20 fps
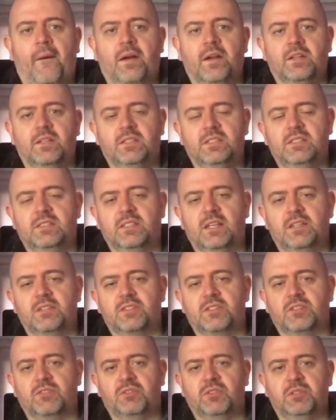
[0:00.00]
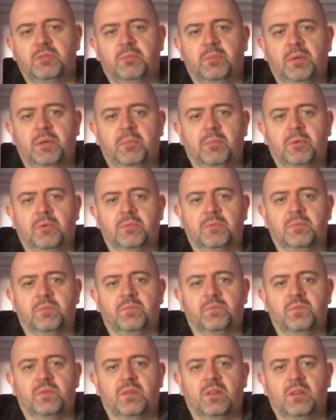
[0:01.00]
These signs are real, people.
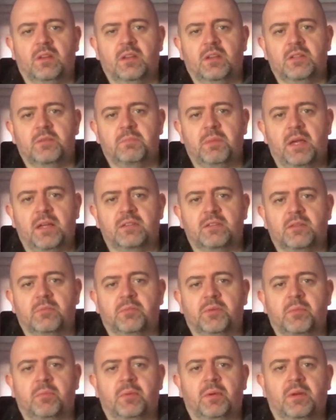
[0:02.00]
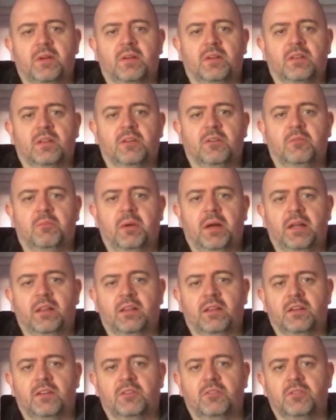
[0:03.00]
It's best to prepare little by
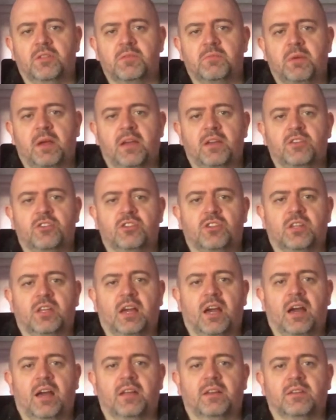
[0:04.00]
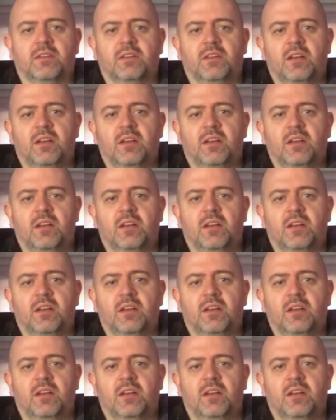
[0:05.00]
little as best you can.